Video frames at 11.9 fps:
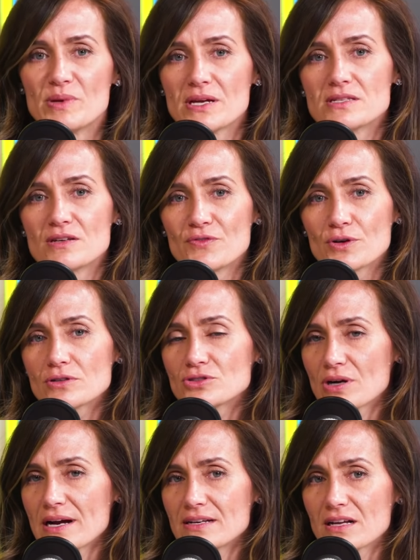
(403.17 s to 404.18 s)
because if you're
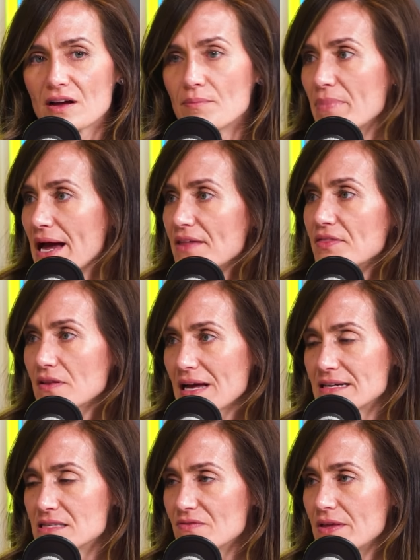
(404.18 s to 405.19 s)
trying to combat the
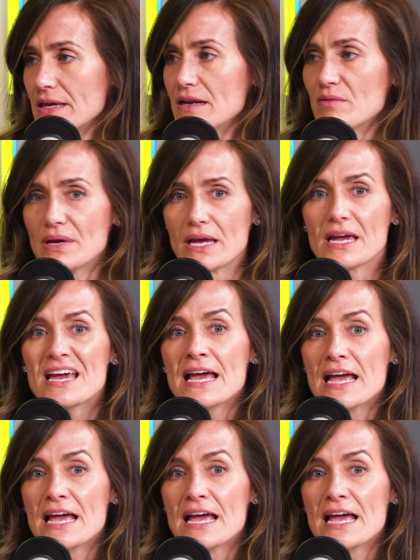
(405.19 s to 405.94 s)
lies of the enemy,